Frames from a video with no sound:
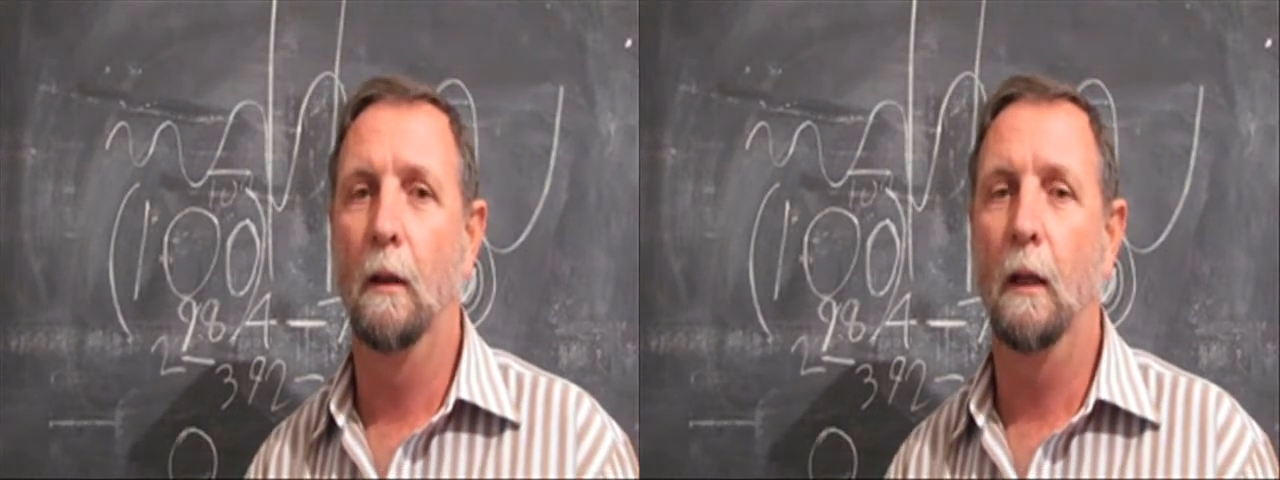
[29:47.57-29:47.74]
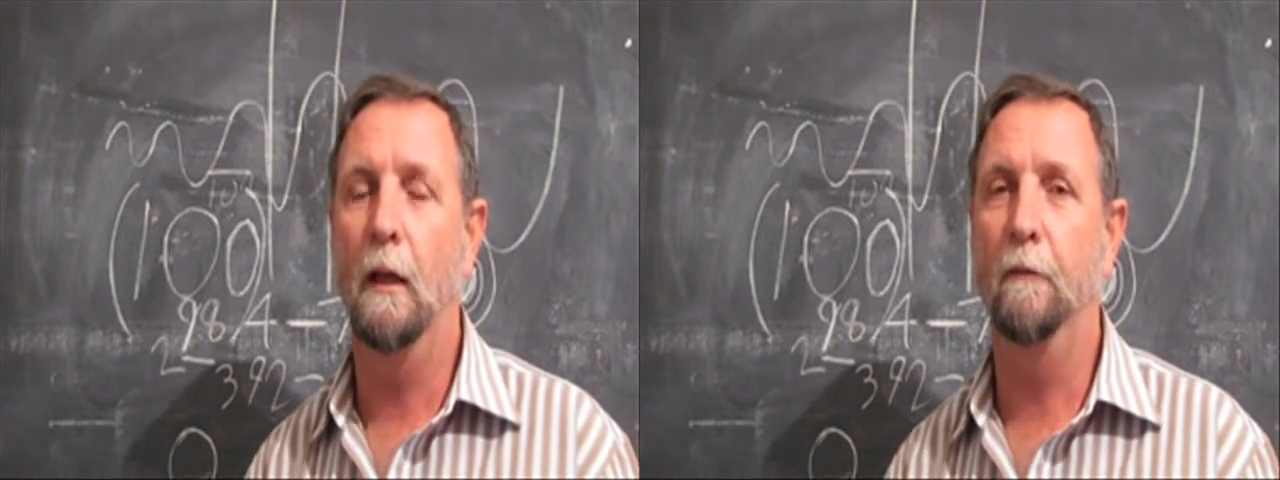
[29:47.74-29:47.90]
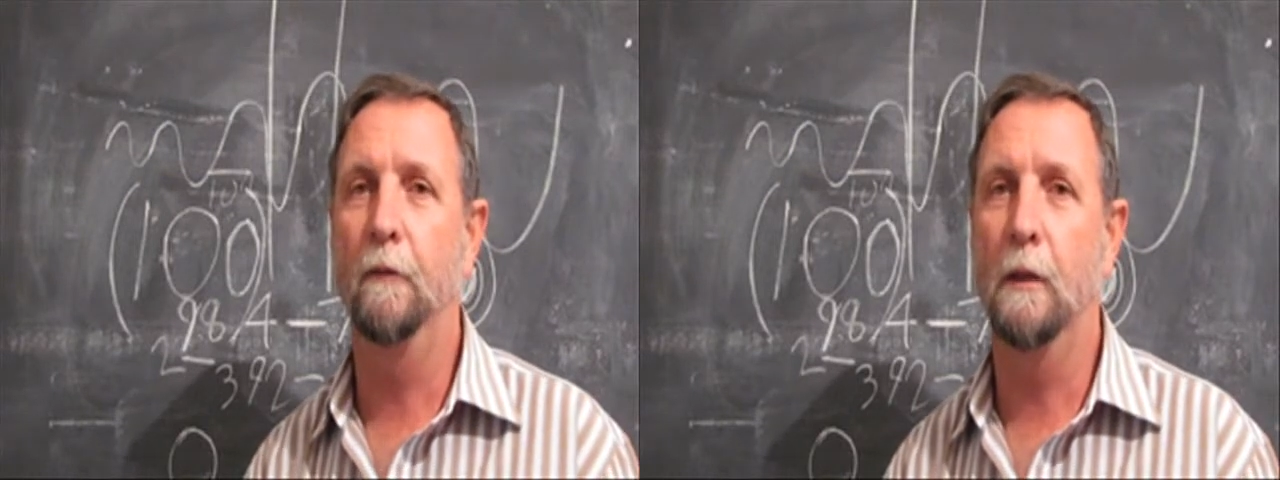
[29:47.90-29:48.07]

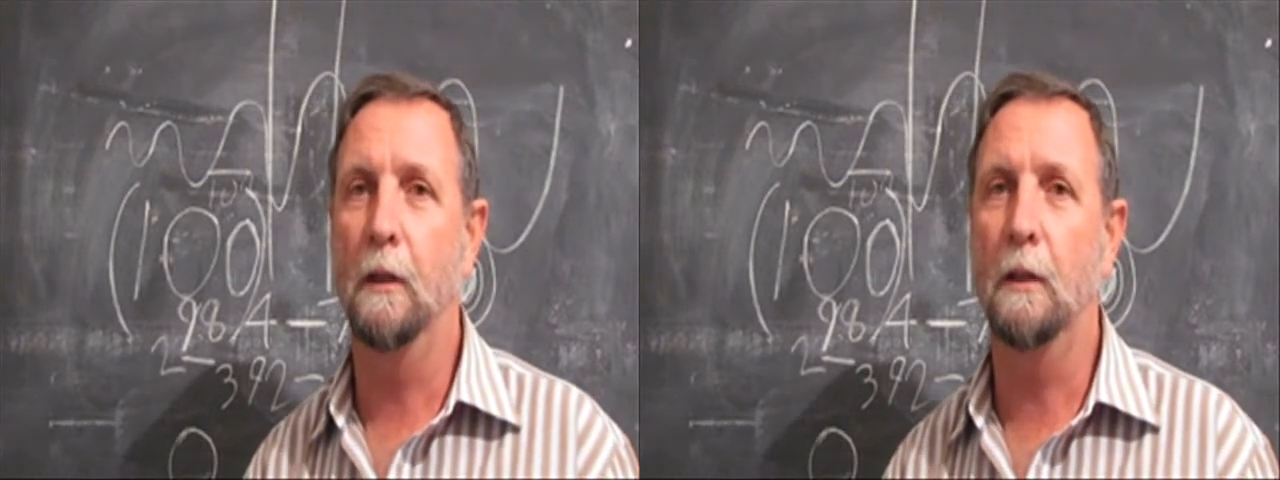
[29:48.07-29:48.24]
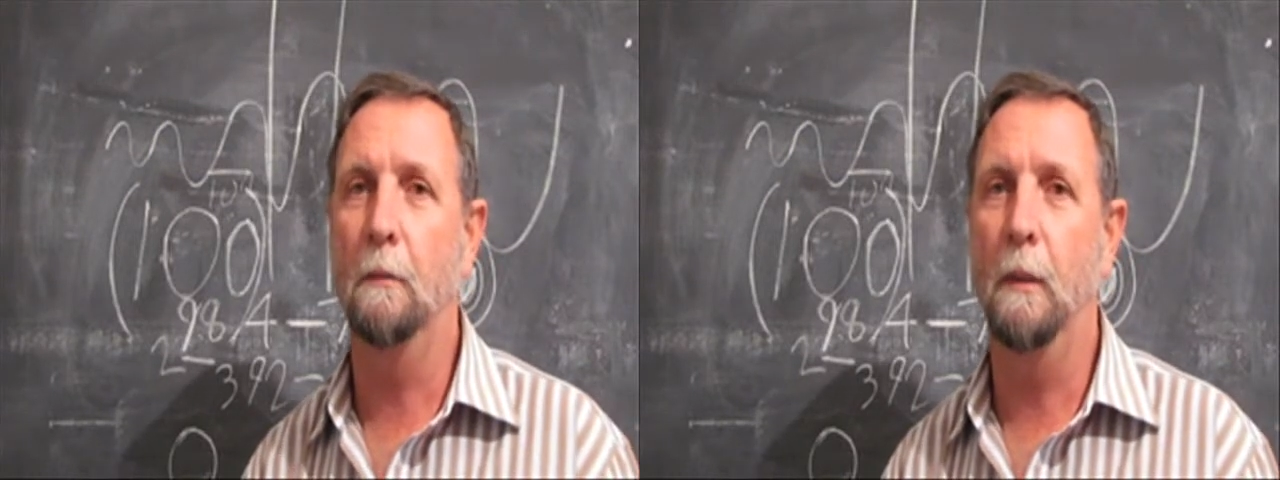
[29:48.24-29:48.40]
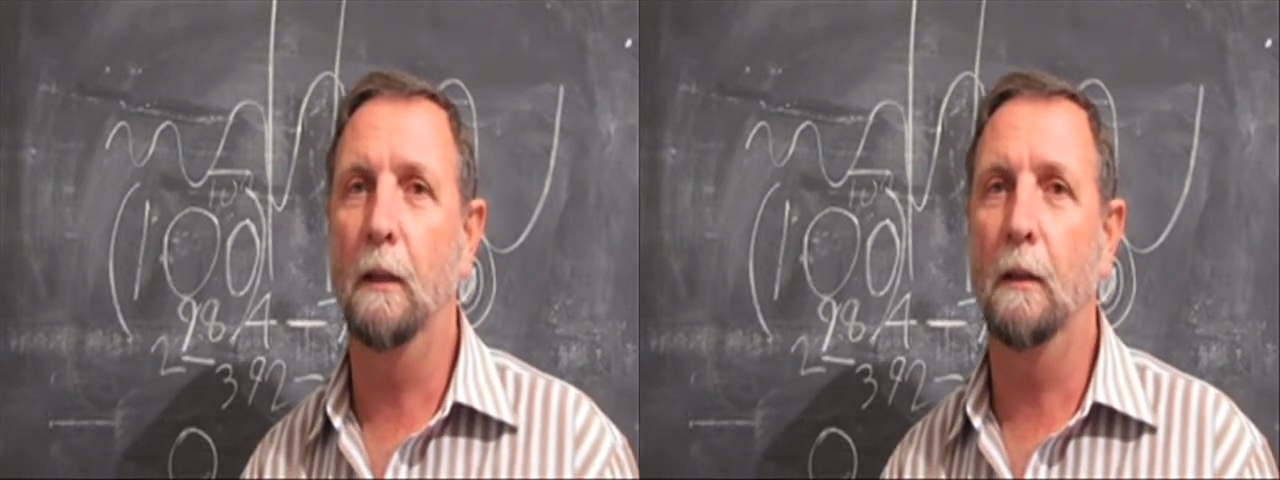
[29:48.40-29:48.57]
have
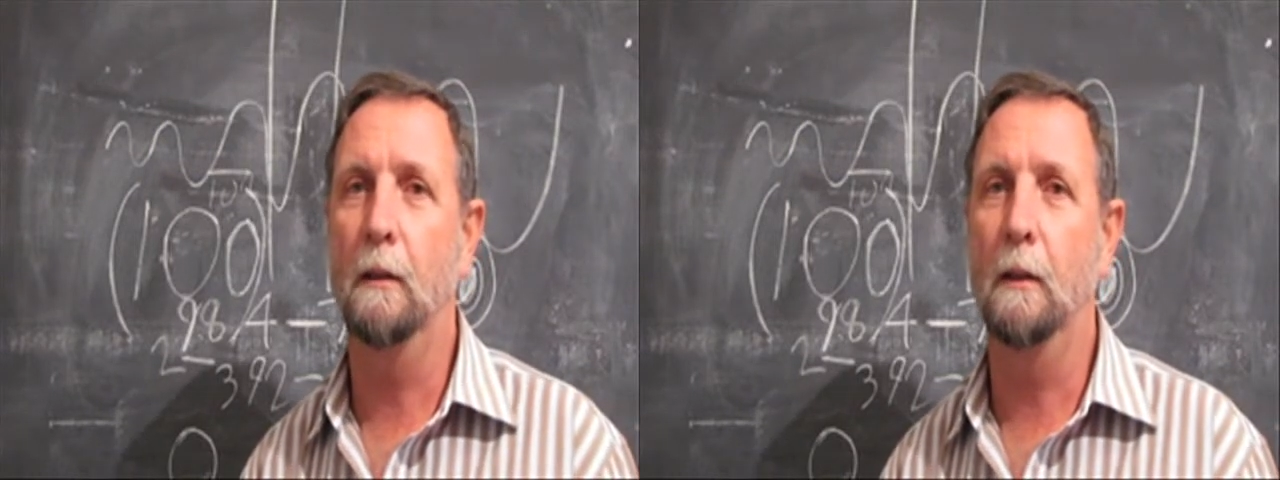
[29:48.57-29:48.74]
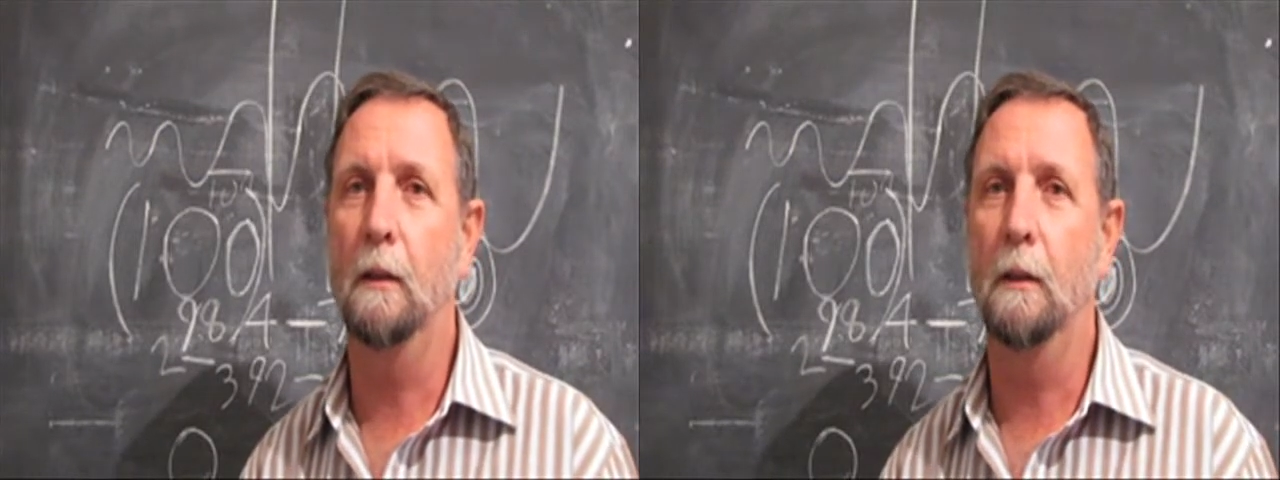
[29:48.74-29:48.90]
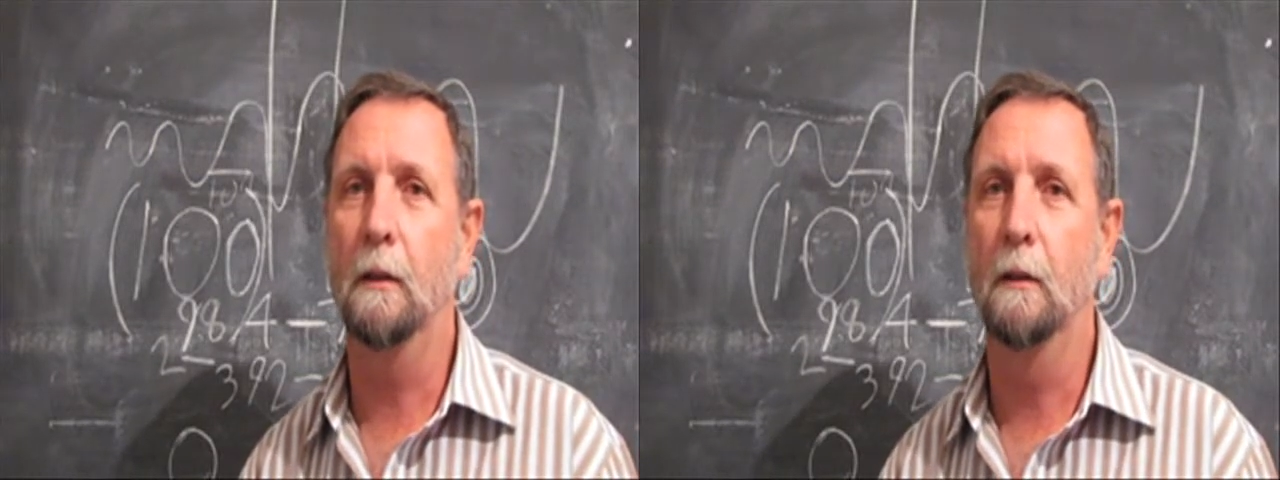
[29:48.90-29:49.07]

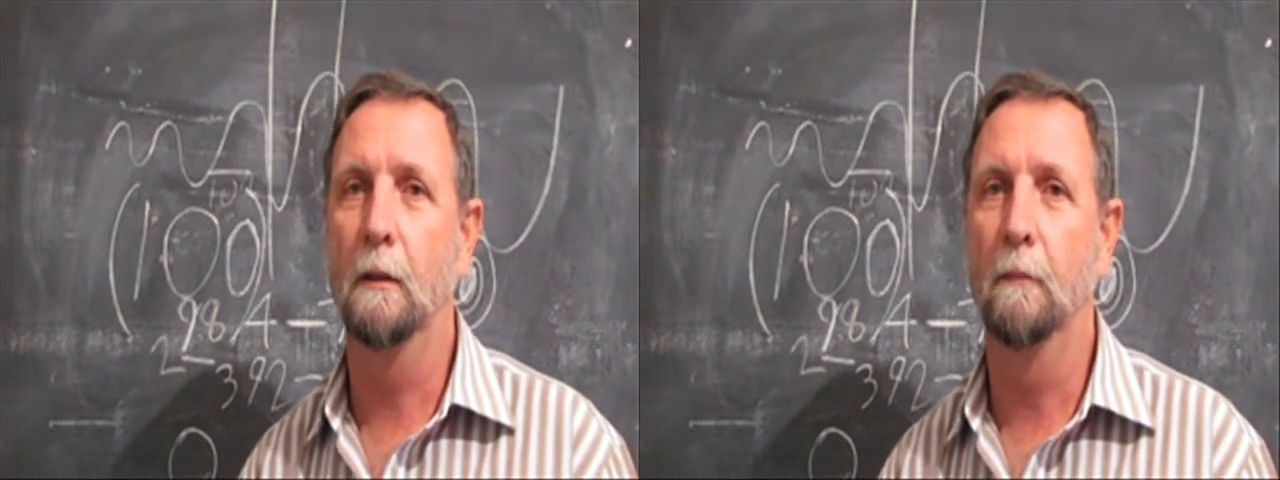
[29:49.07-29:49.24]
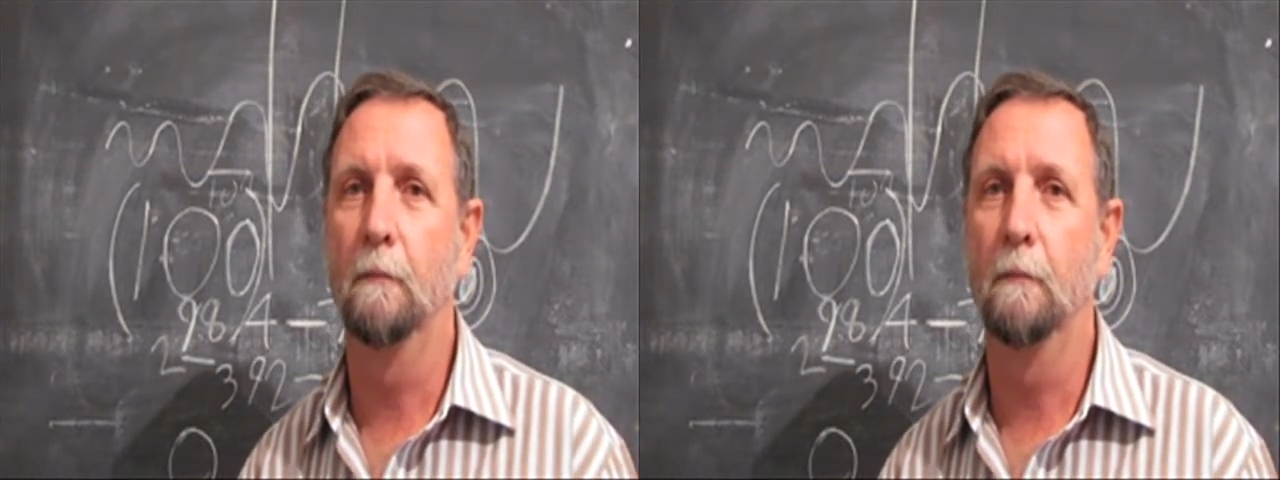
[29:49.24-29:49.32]
disabilities.